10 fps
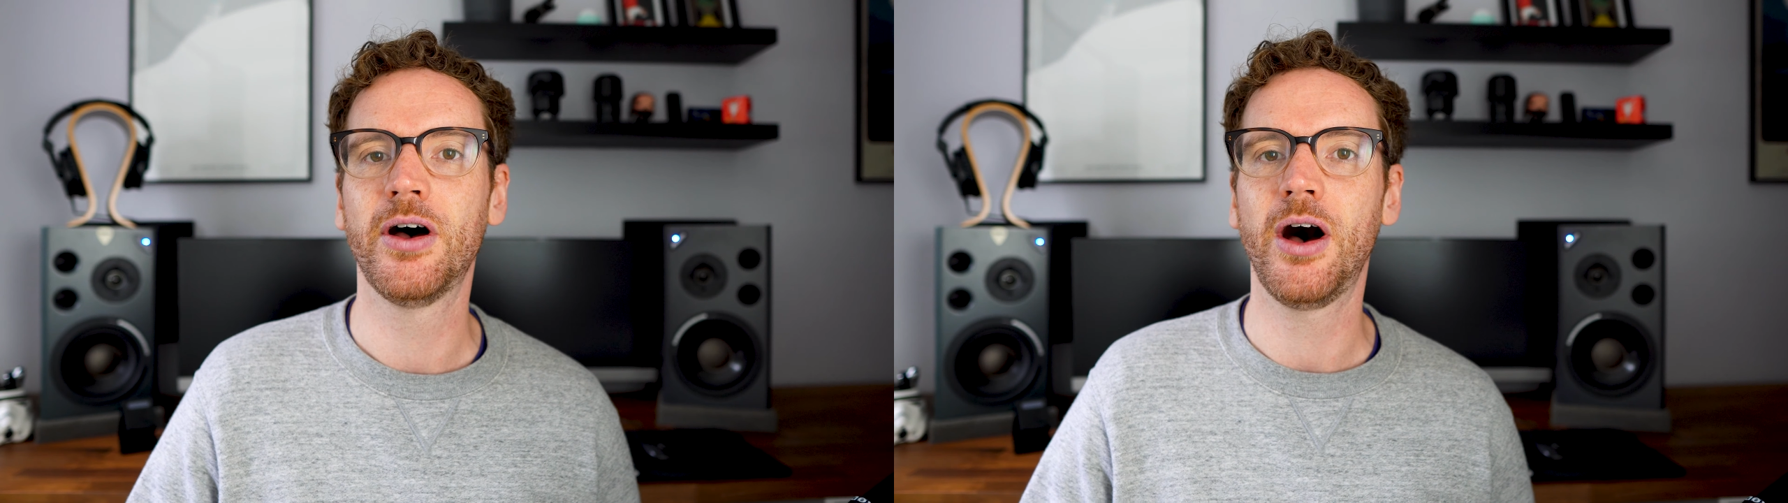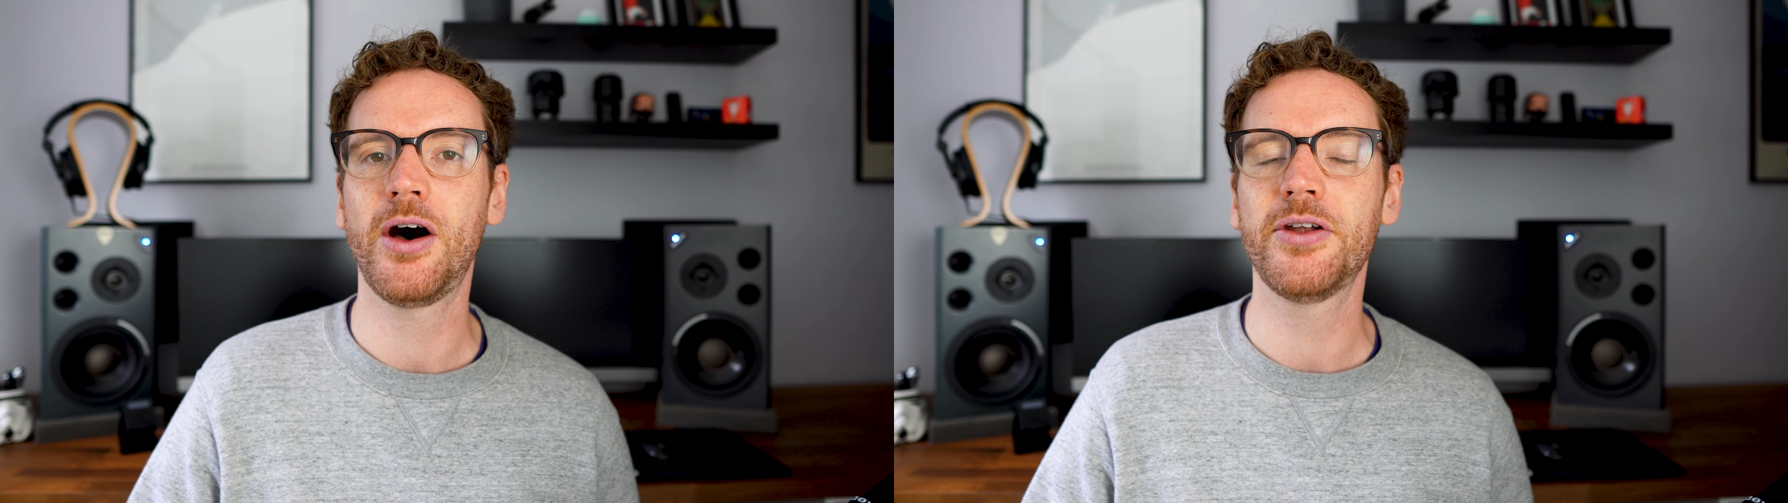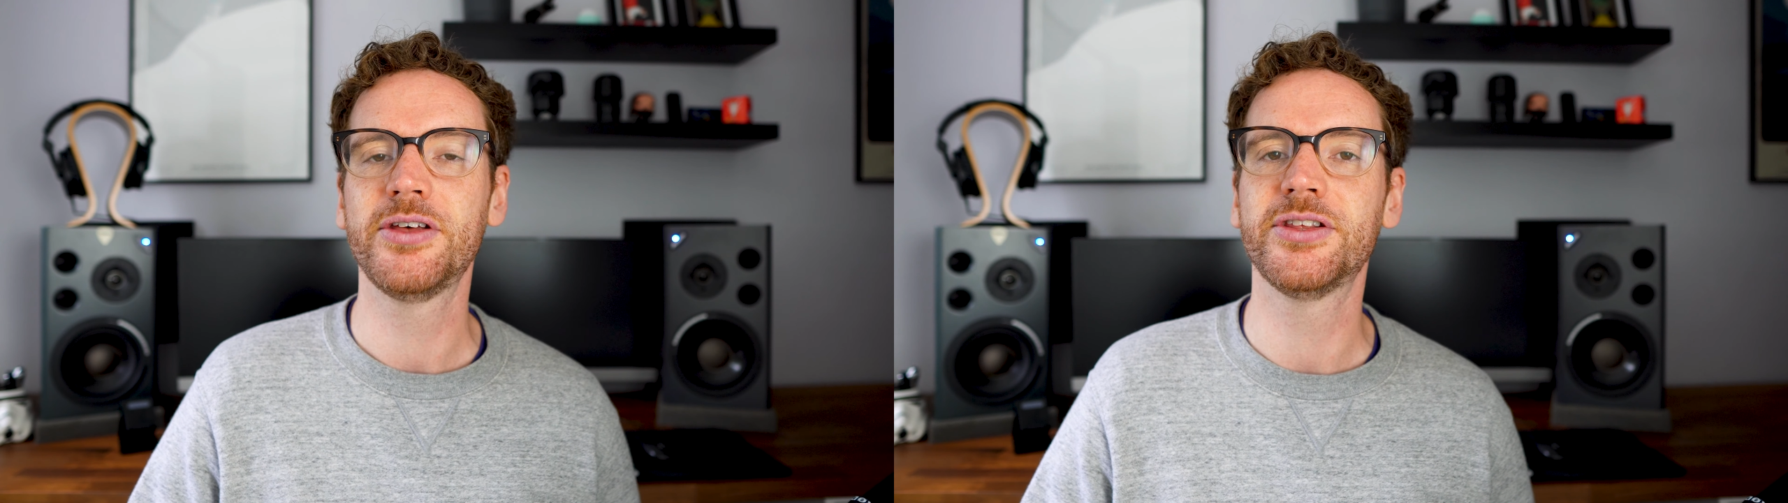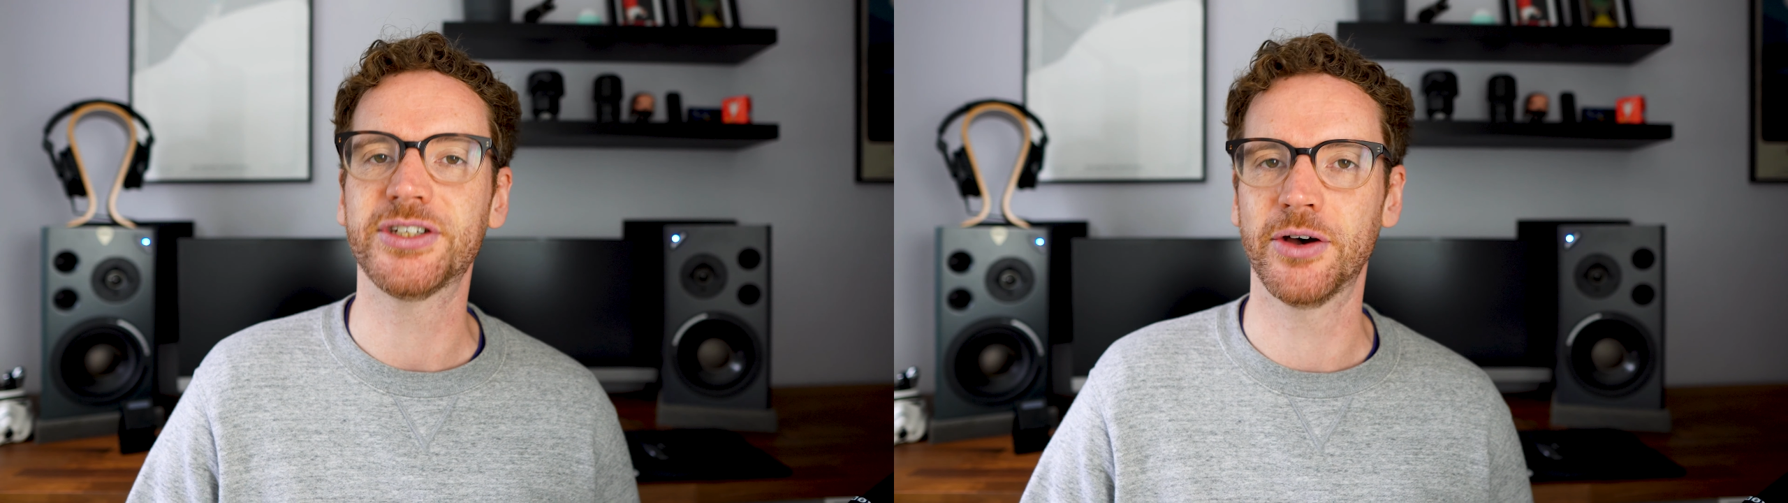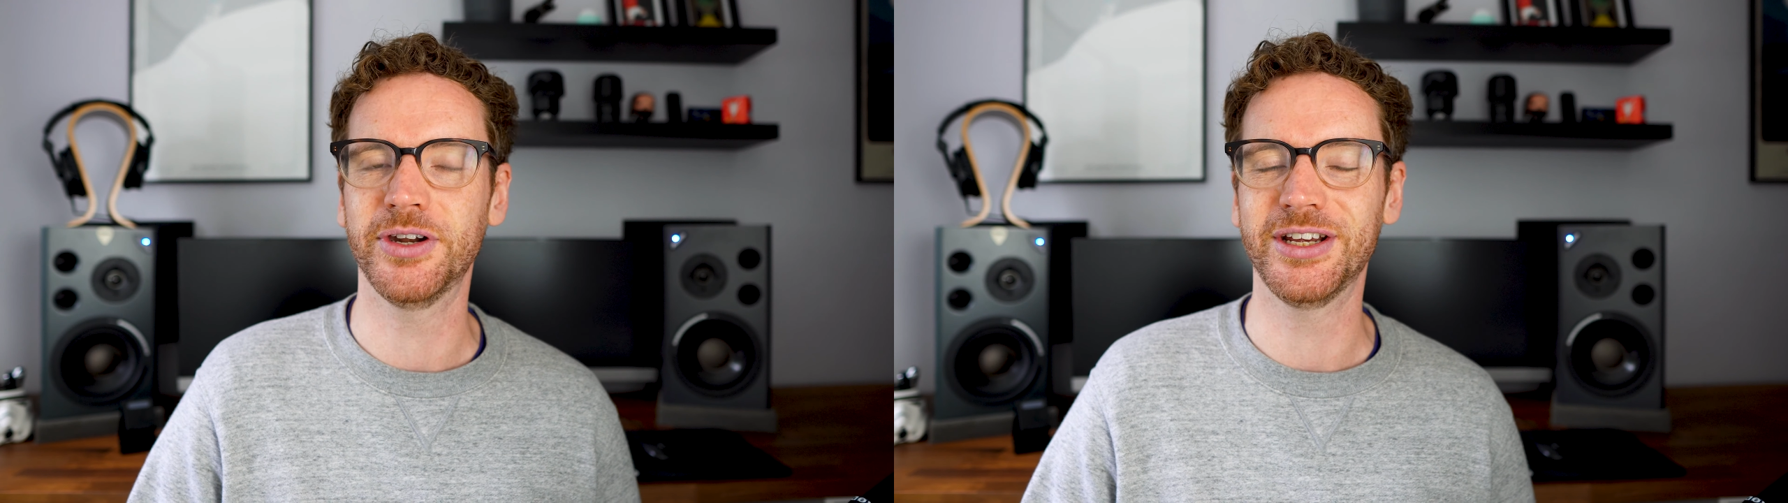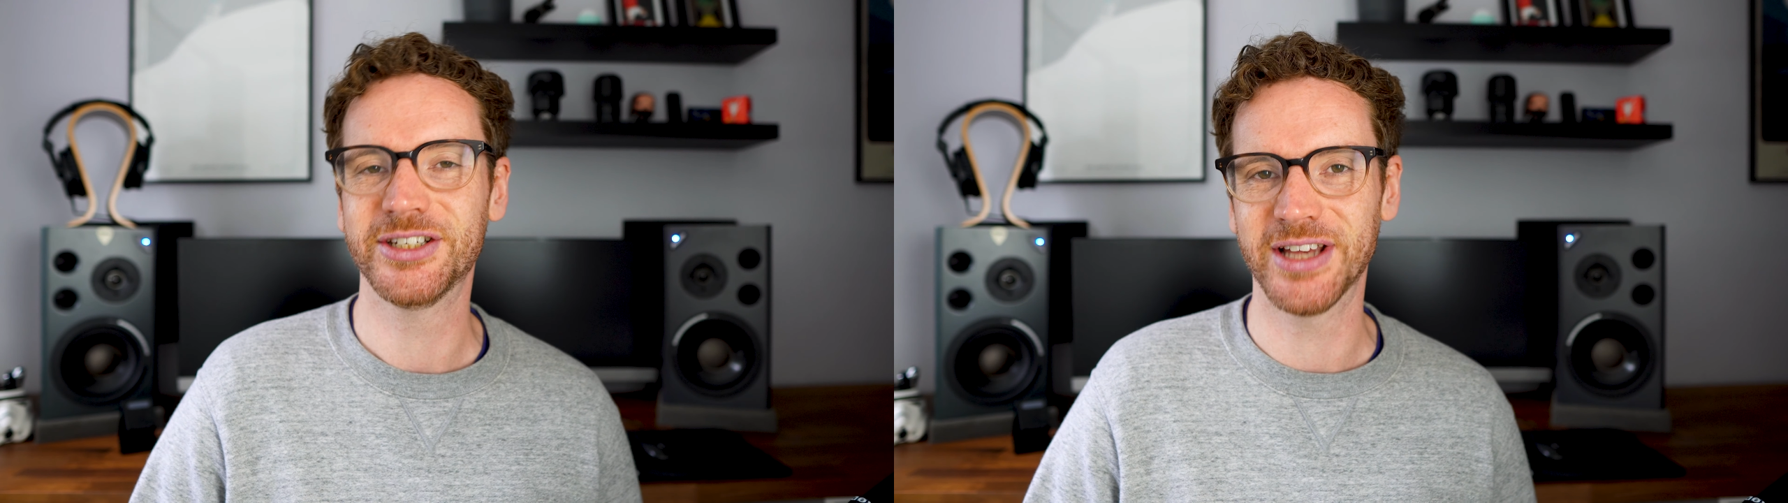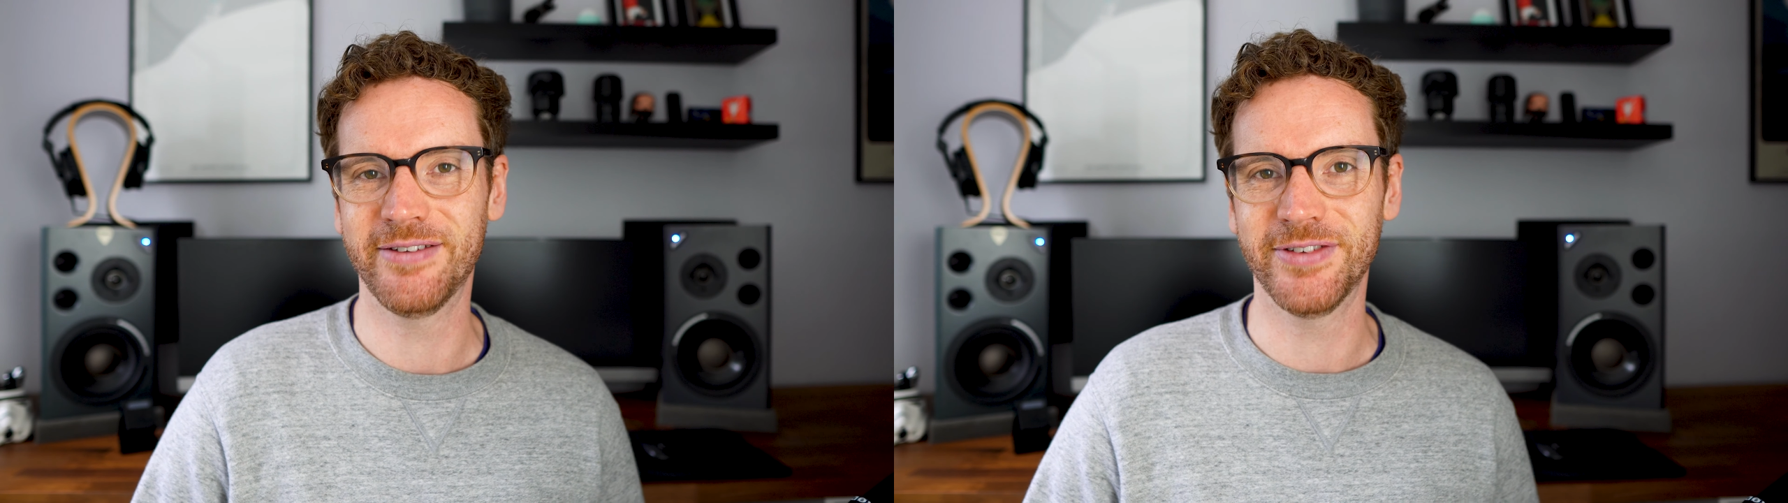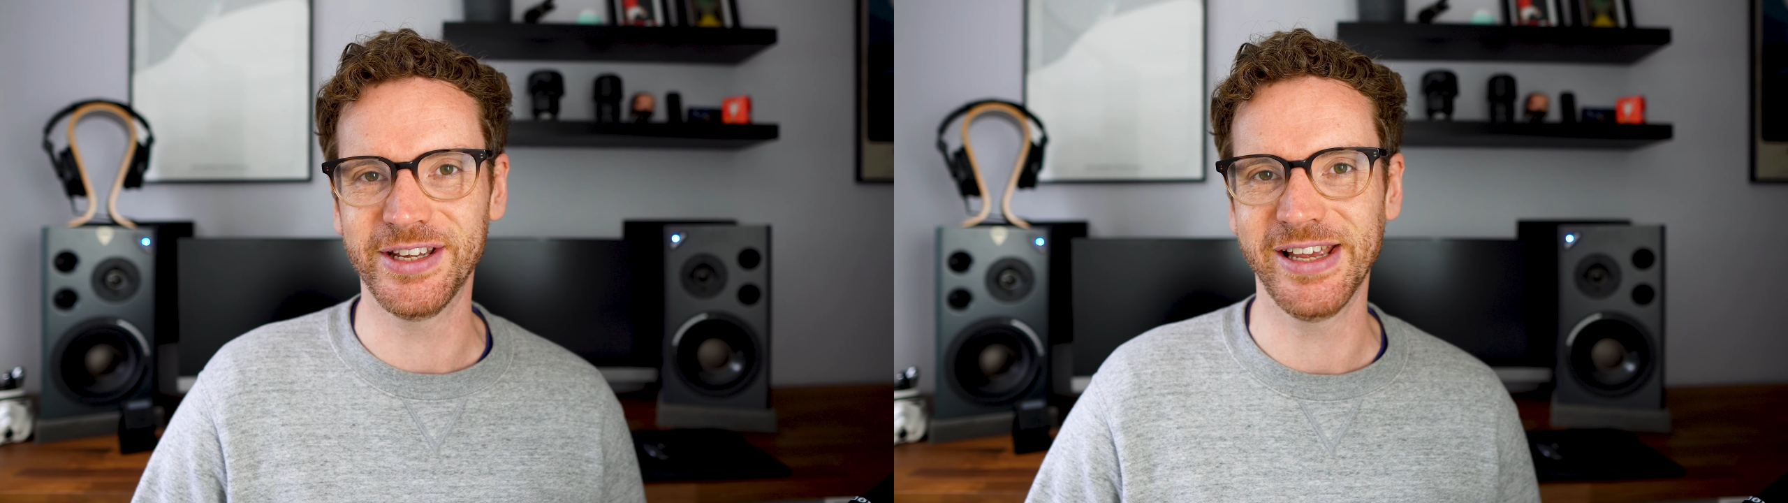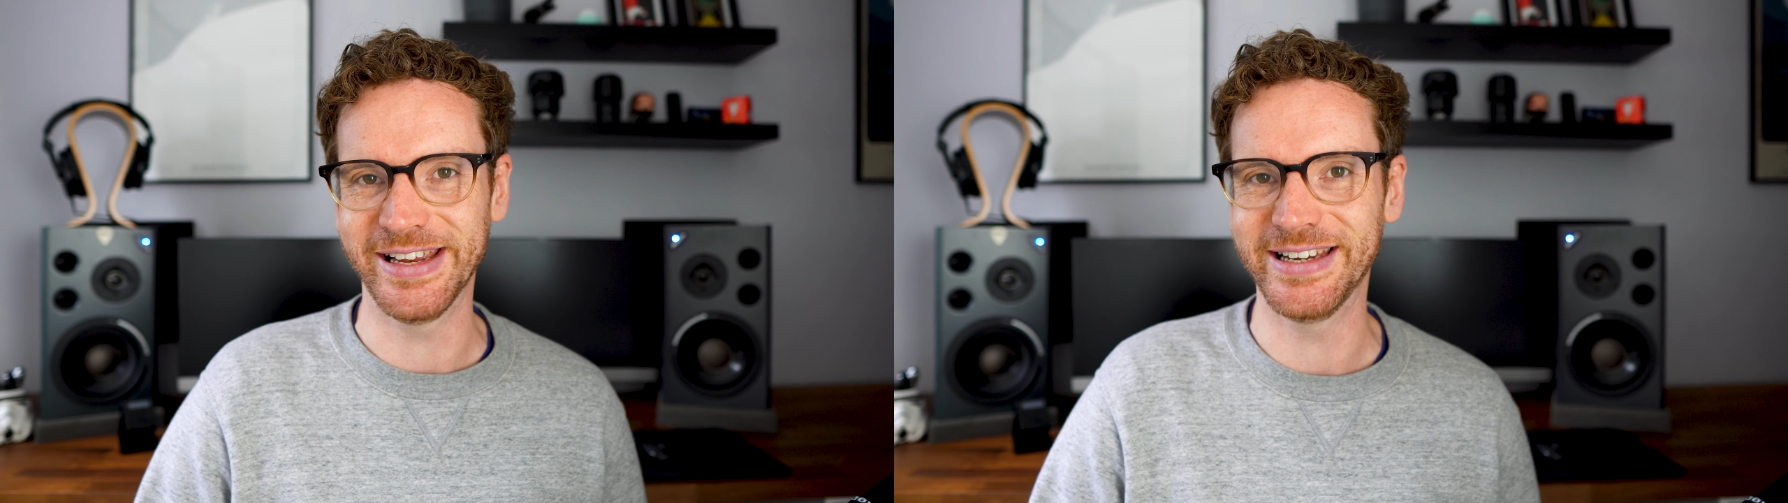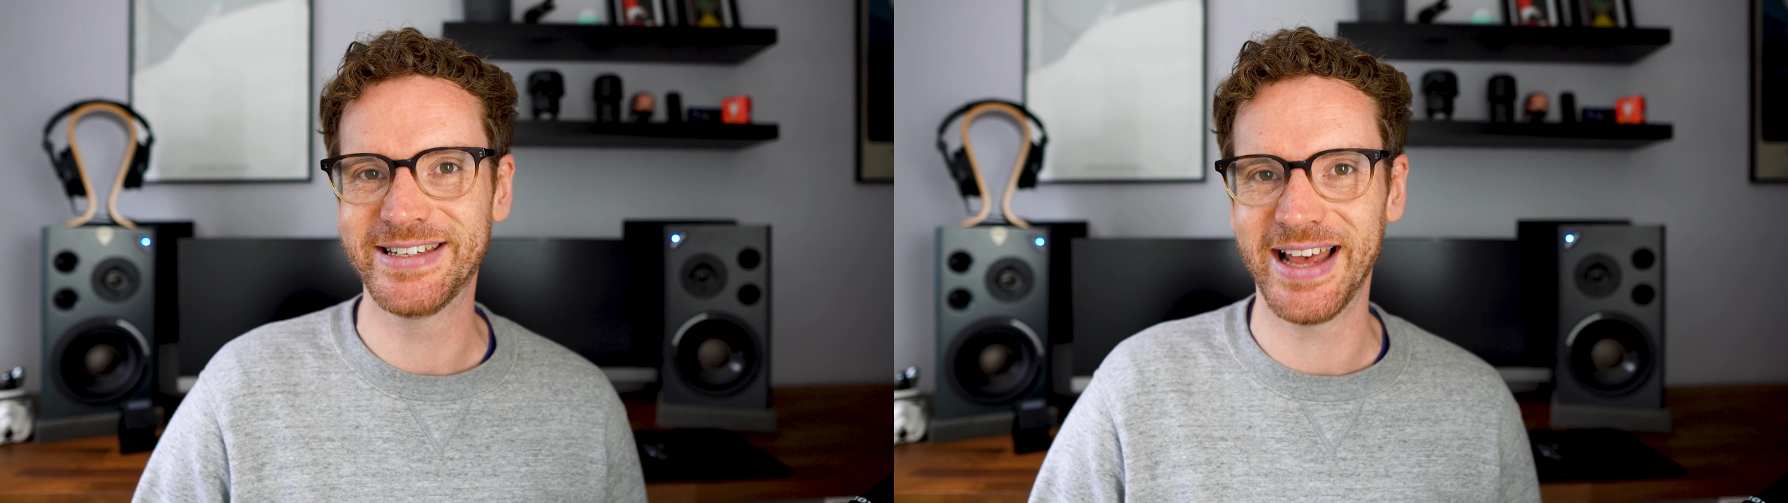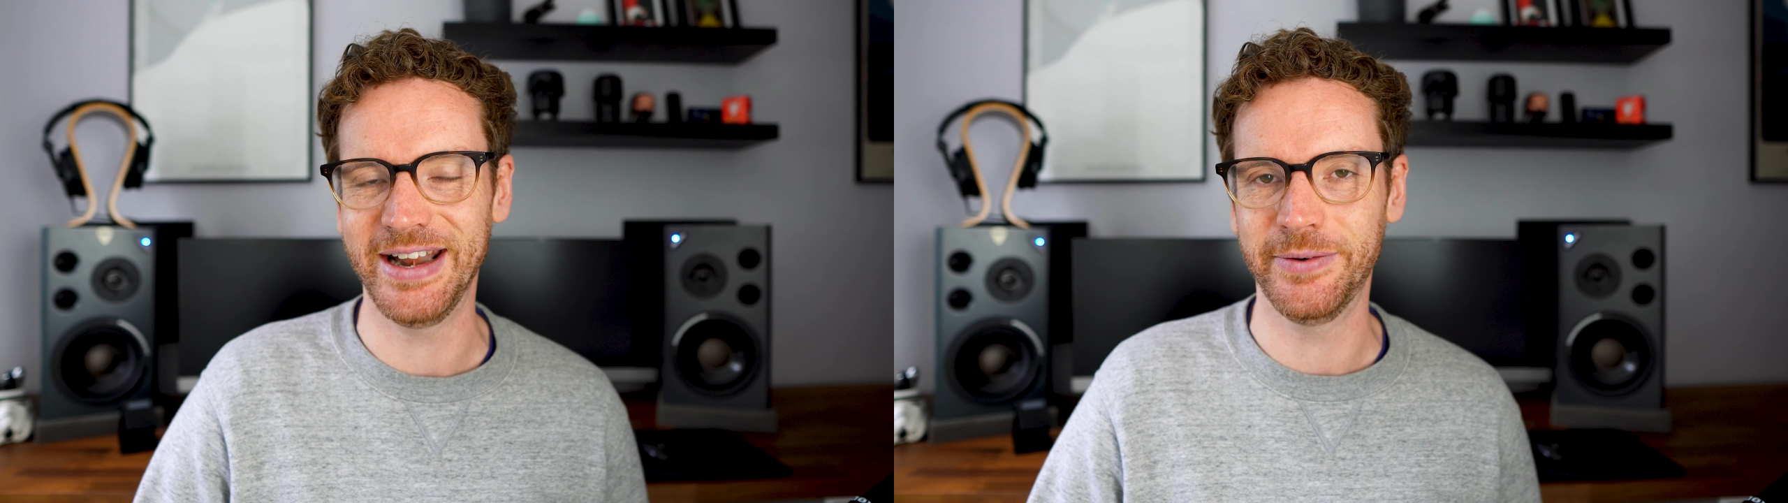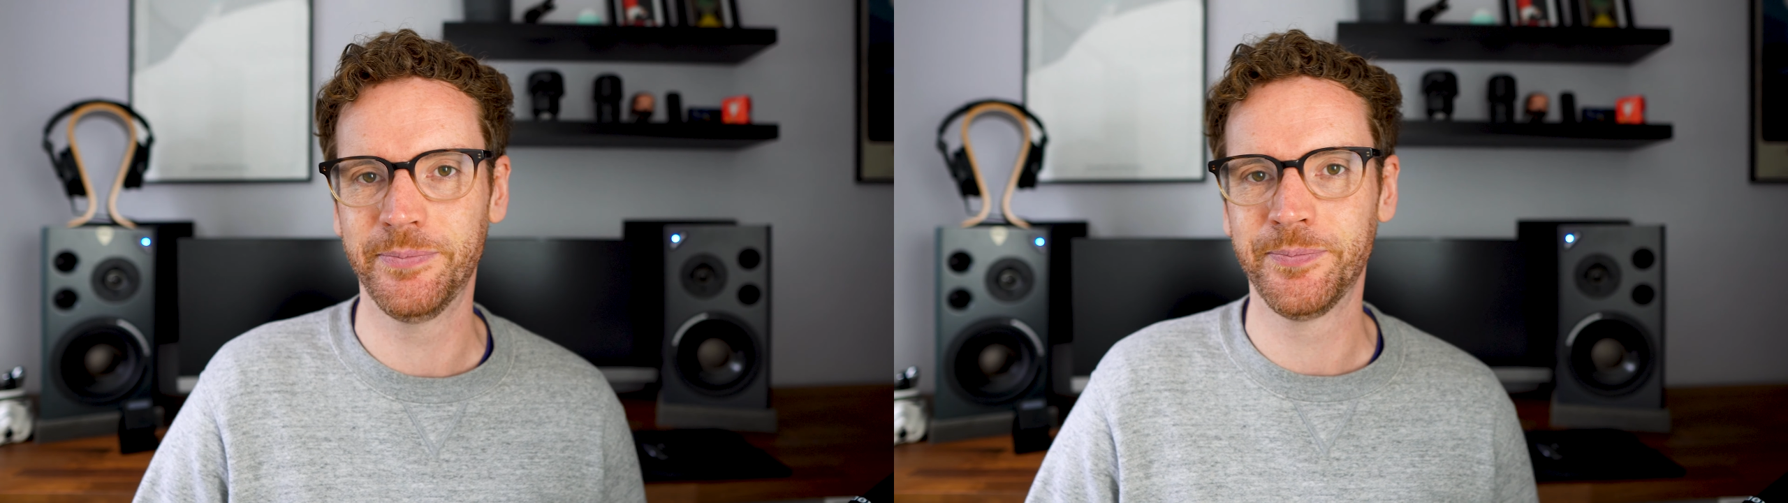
on the Sony ZV-E10.